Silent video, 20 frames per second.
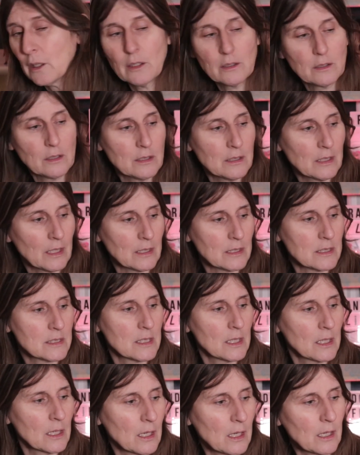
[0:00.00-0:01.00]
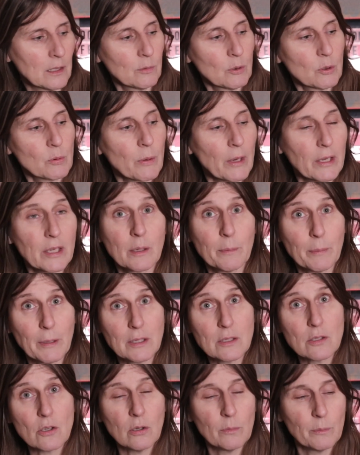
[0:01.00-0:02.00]
The next thing I would
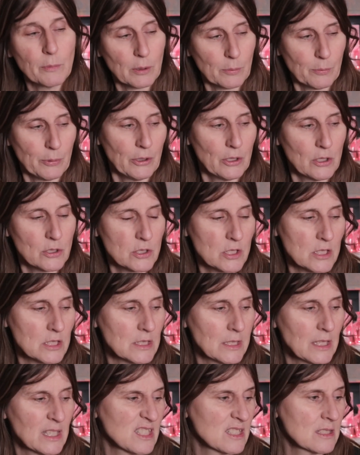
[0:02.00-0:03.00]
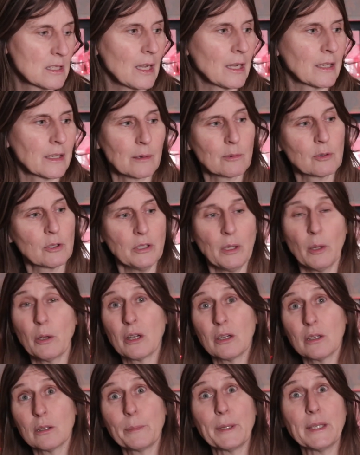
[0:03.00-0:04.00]
recommend on my purchase list, and I'm going to
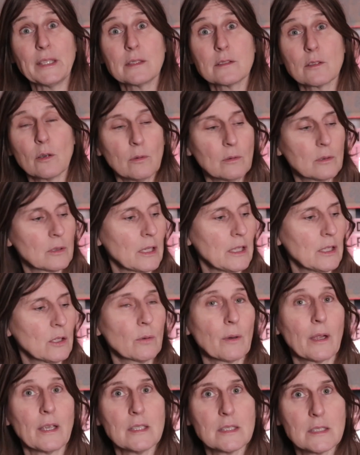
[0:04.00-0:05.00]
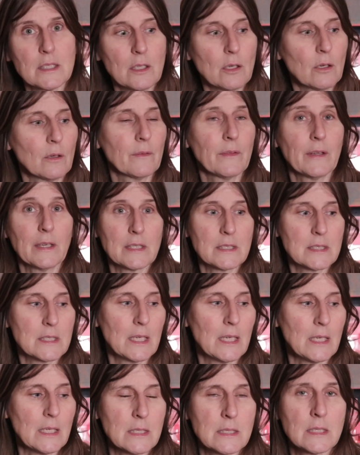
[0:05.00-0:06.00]
go a bit dongly crazy on this,
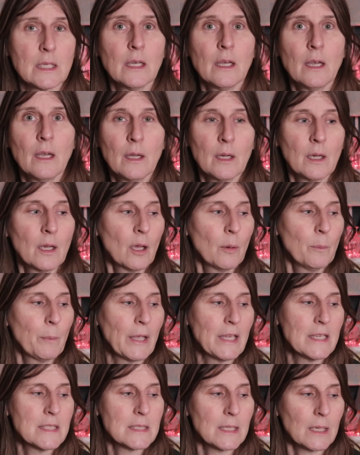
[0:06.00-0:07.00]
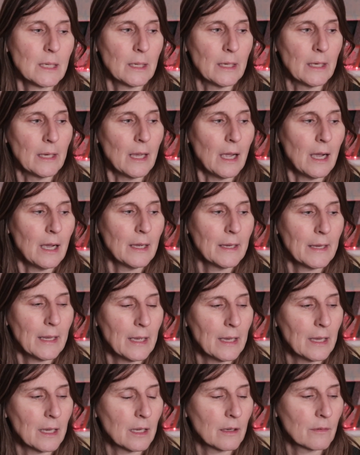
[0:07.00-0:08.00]
is basically I
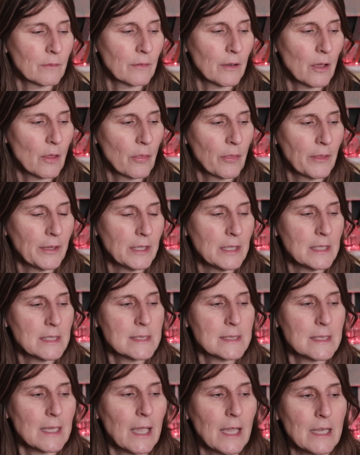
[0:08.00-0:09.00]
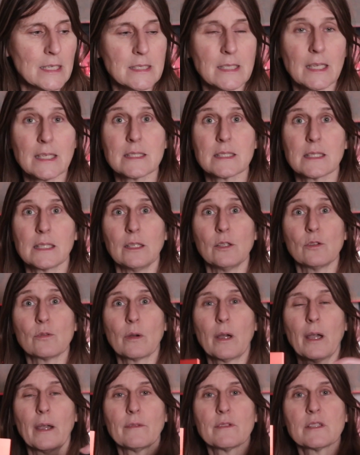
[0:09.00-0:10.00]
have these SSD
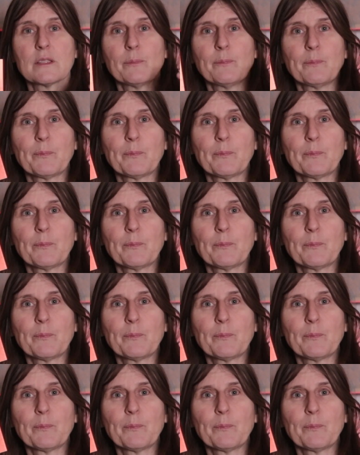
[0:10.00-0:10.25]
drives.